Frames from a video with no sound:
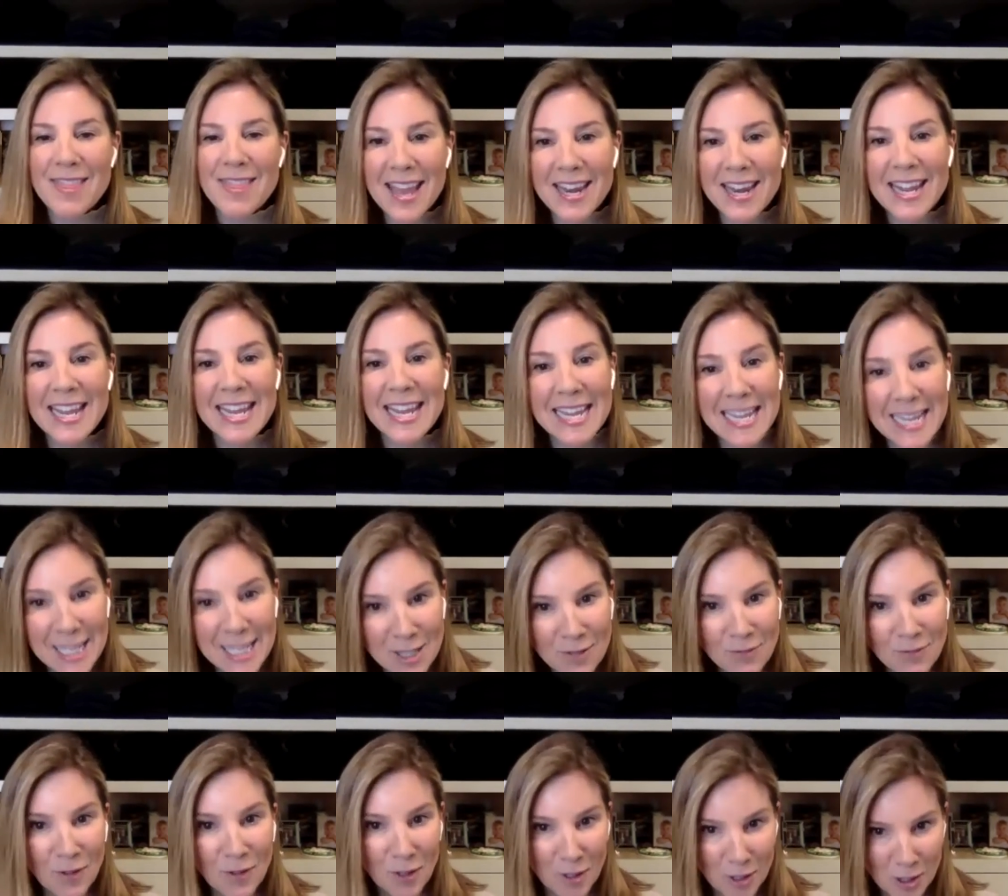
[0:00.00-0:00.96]
then his
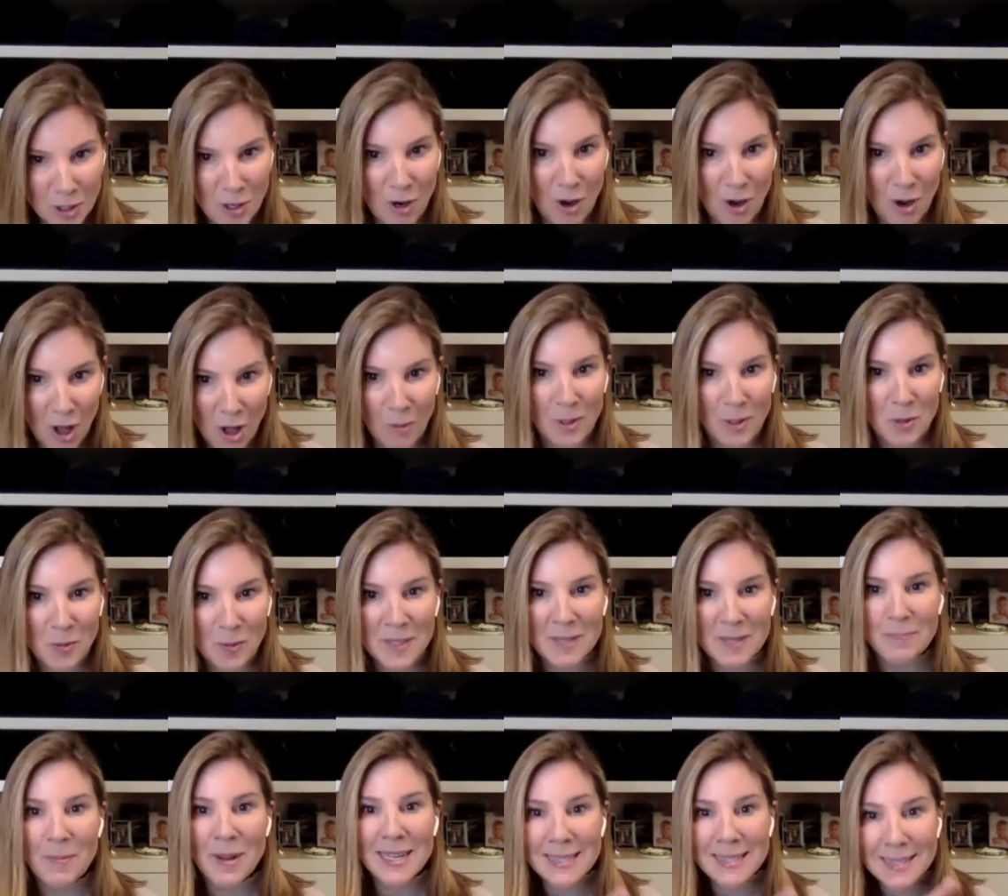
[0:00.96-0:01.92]
first call, which
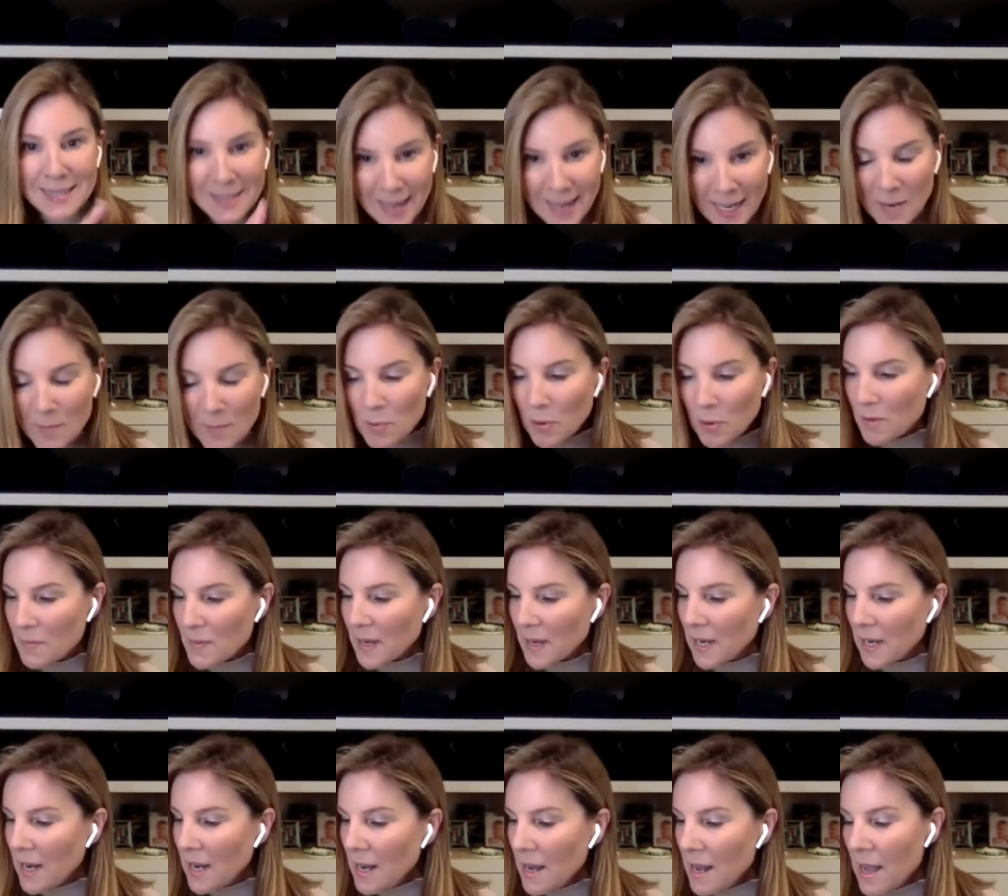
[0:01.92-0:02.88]
was my second board
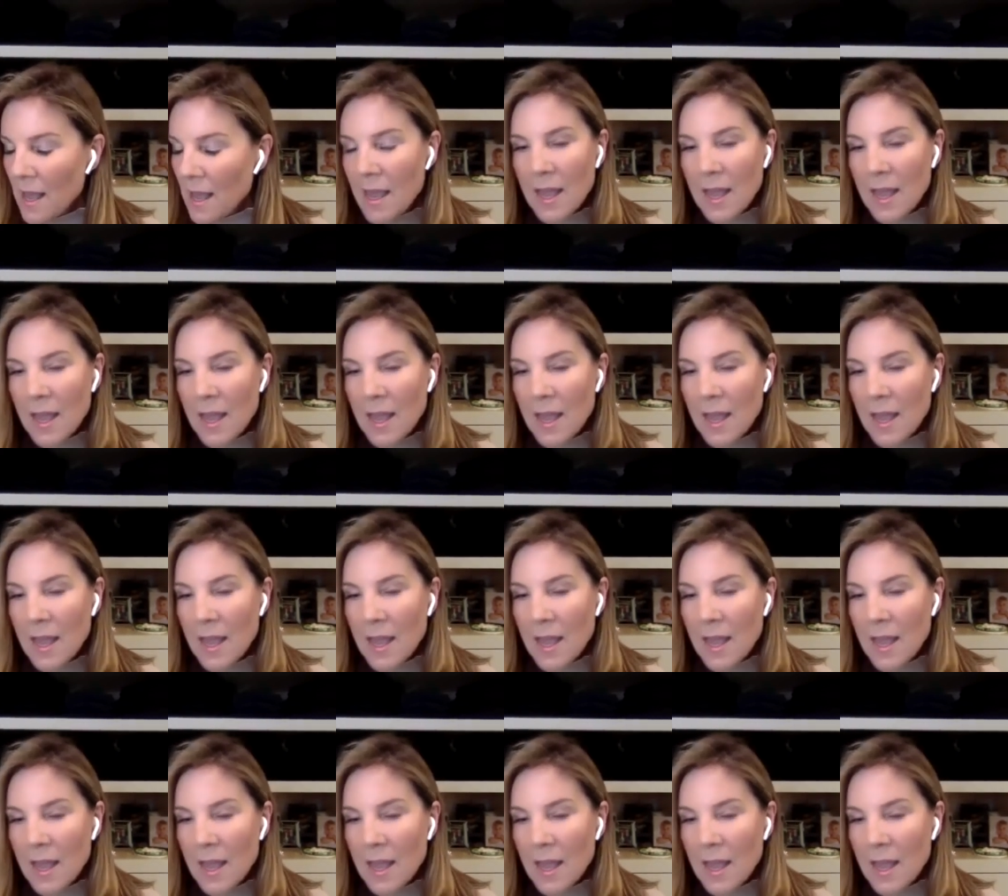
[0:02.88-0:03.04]
meeting,